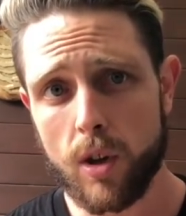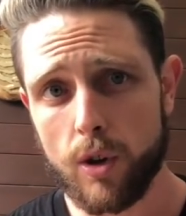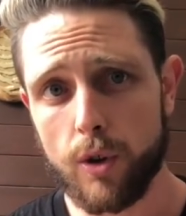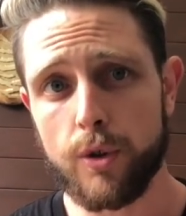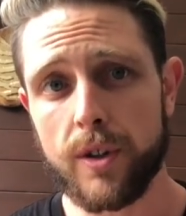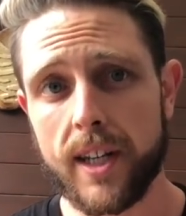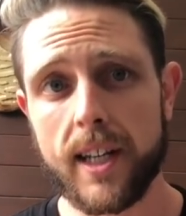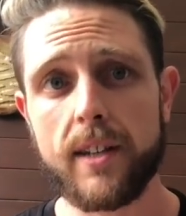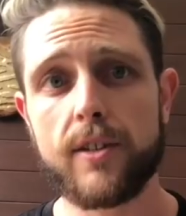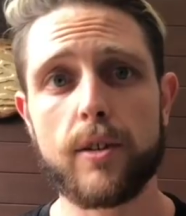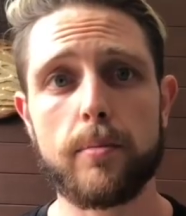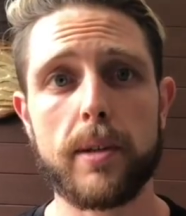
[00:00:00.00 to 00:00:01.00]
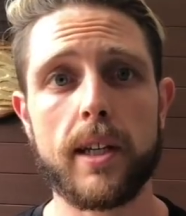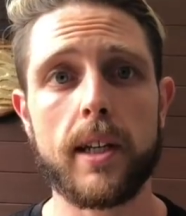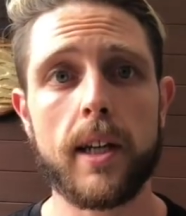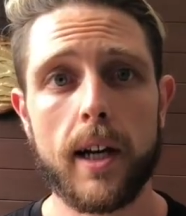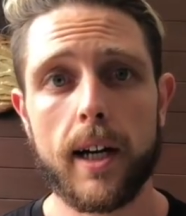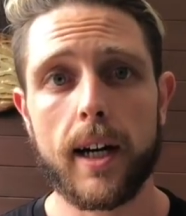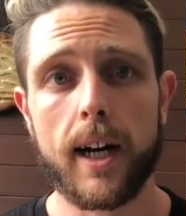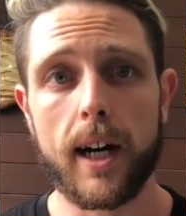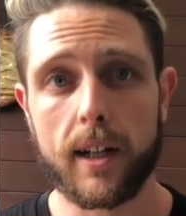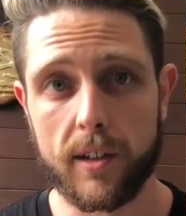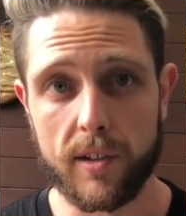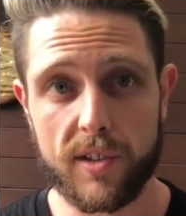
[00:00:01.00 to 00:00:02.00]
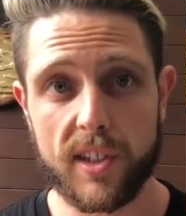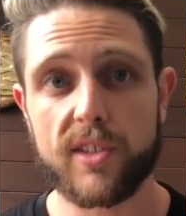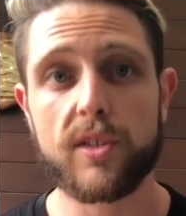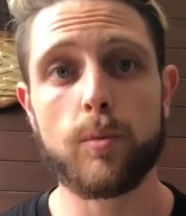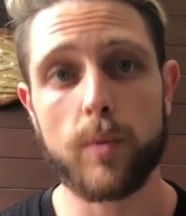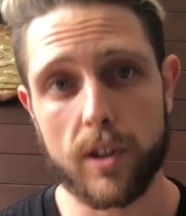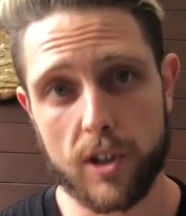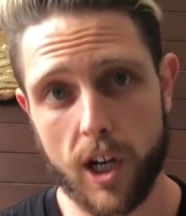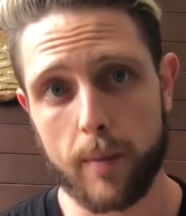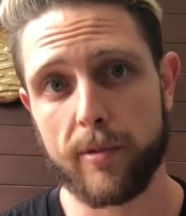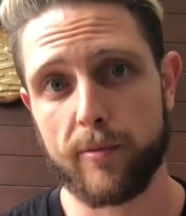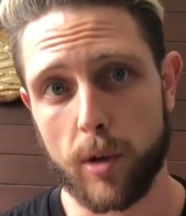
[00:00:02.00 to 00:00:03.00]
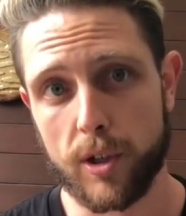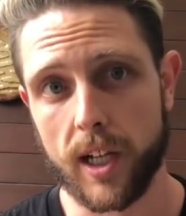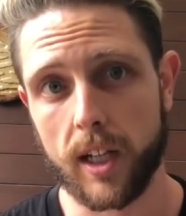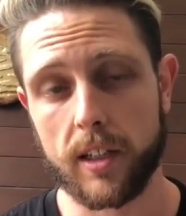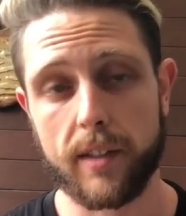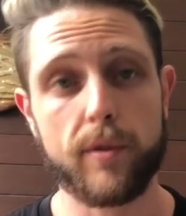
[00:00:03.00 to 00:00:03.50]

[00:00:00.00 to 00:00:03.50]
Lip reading: you need to be consistent with the type of modality.